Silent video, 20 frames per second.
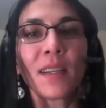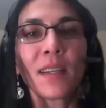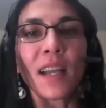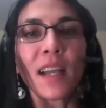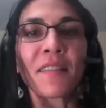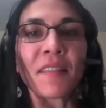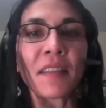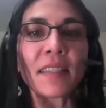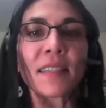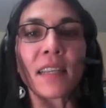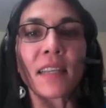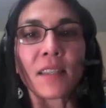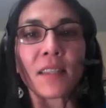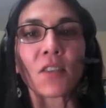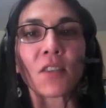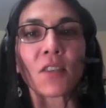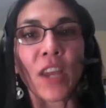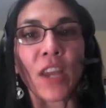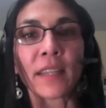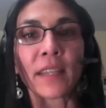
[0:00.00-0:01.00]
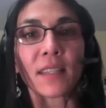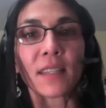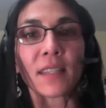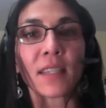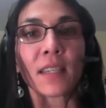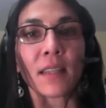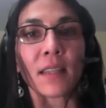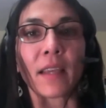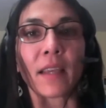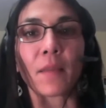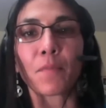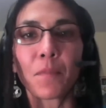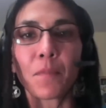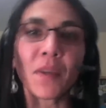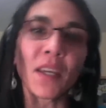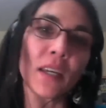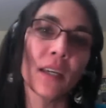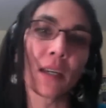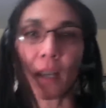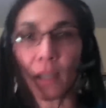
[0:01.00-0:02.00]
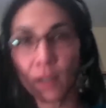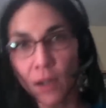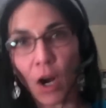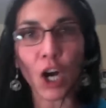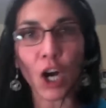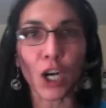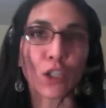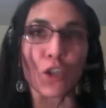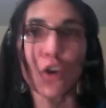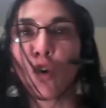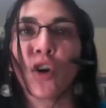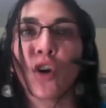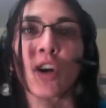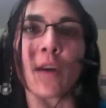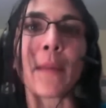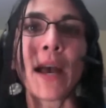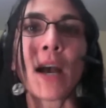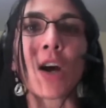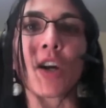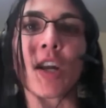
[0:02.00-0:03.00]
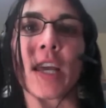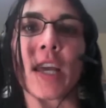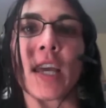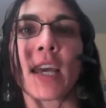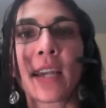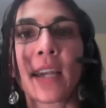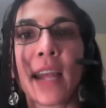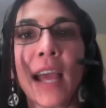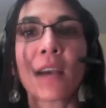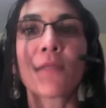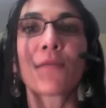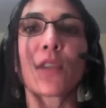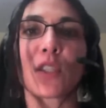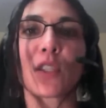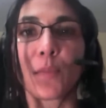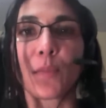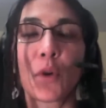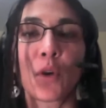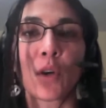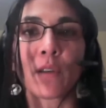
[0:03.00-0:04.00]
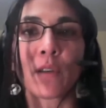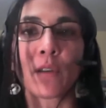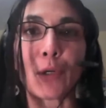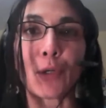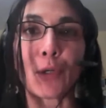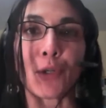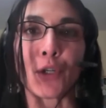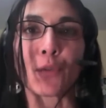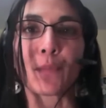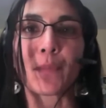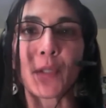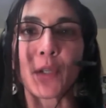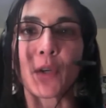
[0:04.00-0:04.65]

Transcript: And this is a chance to like be hardcore about it and have the support of a group.